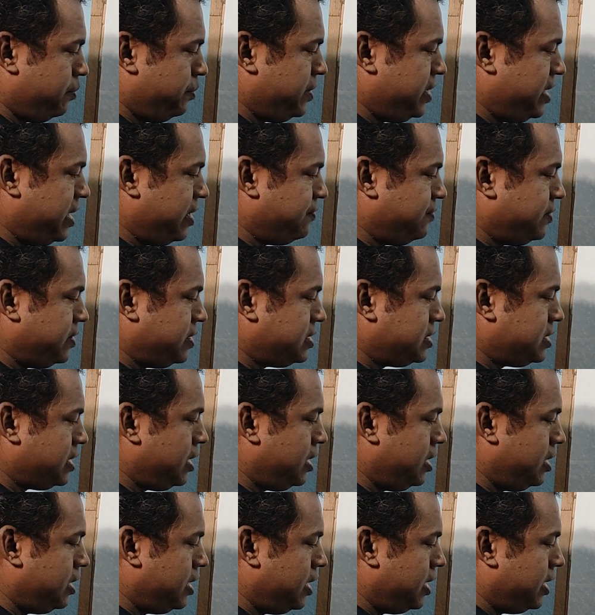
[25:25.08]
PF is
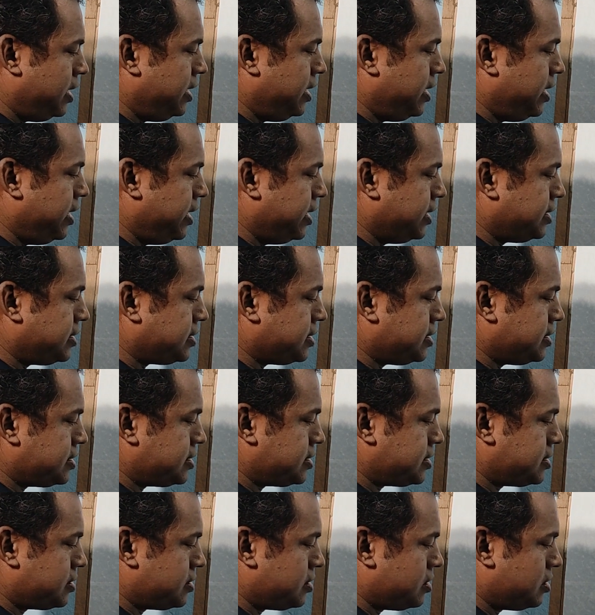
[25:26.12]
the
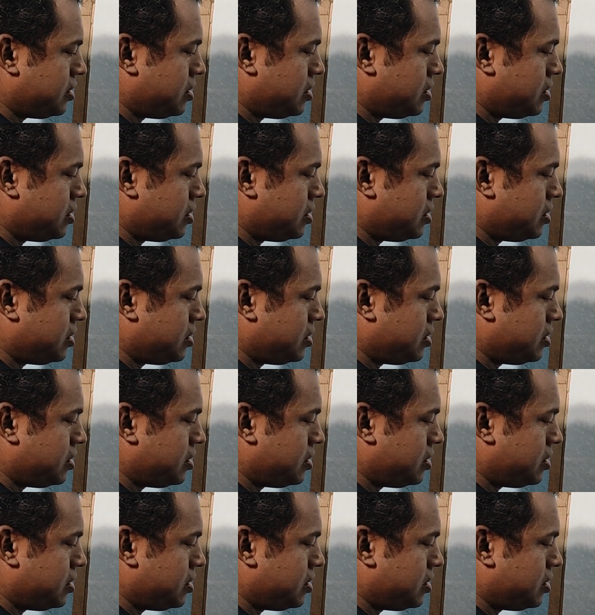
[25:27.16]
directions.